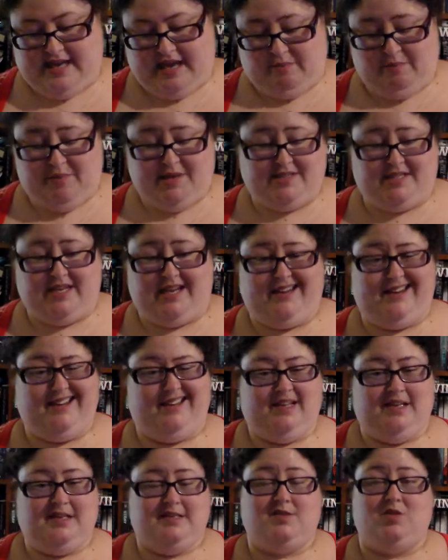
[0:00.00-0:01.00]
In
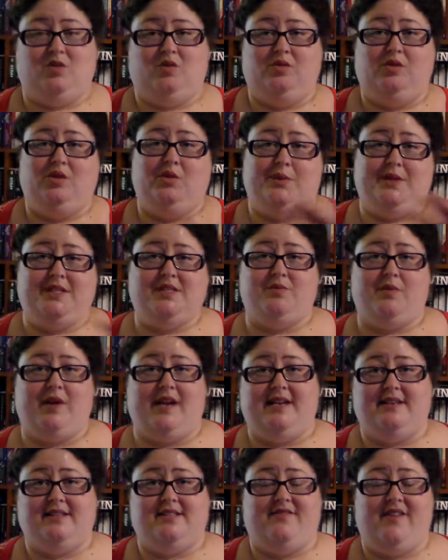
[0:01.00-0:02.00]
particular, Saul, who is
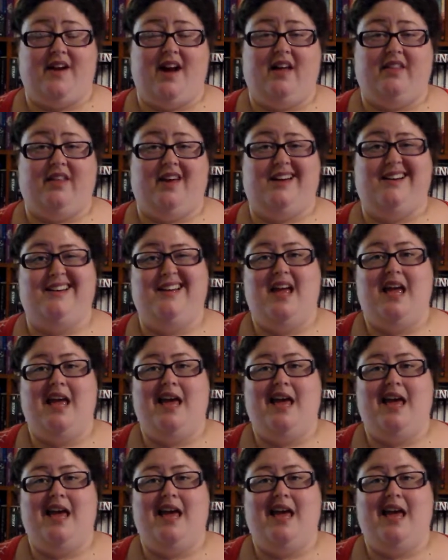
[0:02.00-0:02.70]
Ria's father.